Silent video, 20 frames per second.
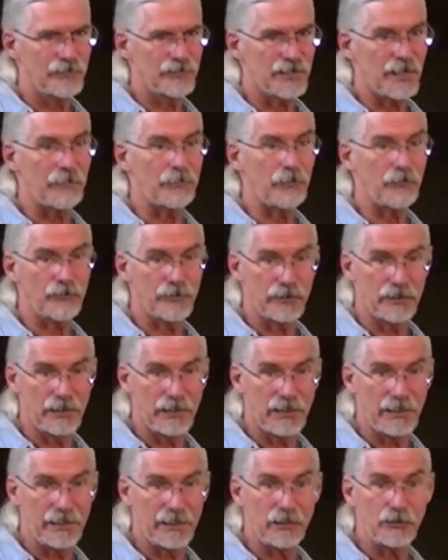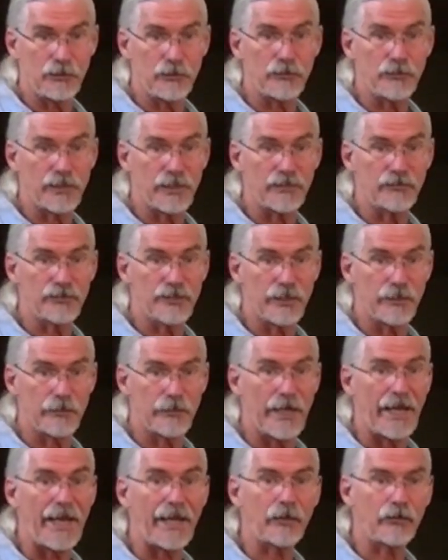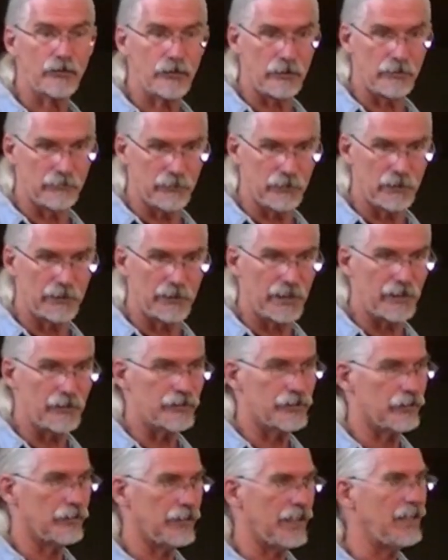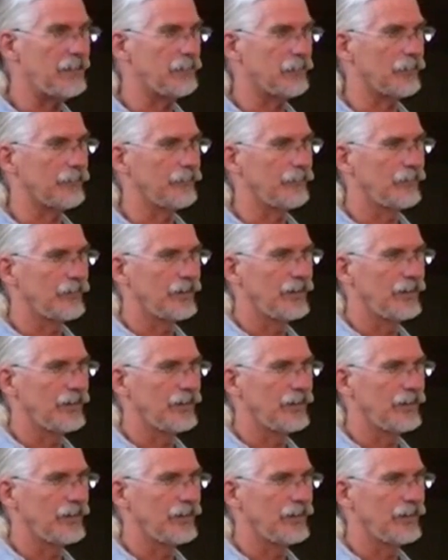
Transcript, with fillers: step over the line and do things that are actionable against their neighbor.